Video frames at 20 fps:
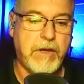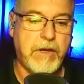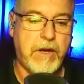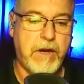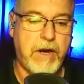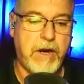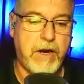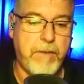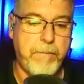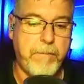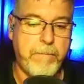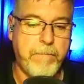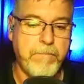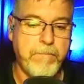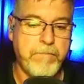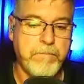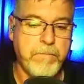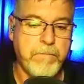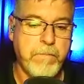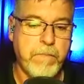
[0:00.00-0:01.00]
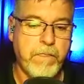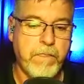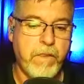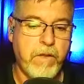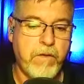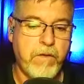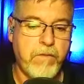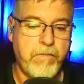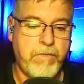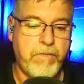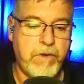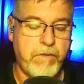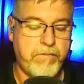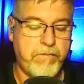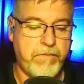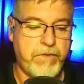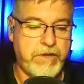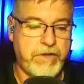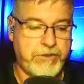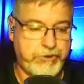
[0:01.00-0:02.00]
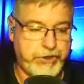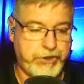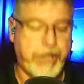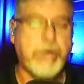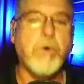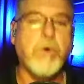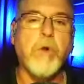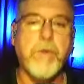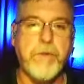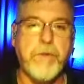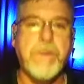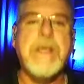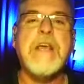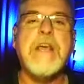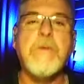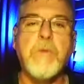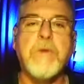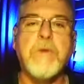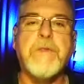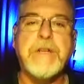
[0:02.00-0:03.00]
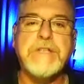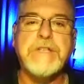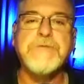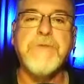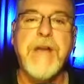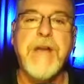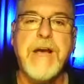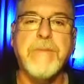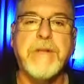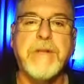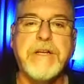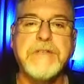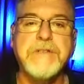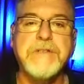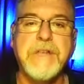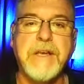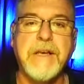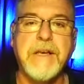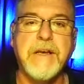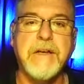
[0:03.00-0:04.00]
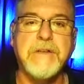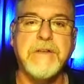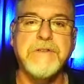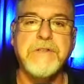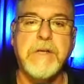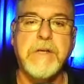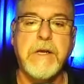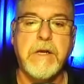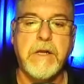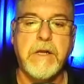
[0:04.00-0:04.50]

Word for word: Um, the the general theme with these families is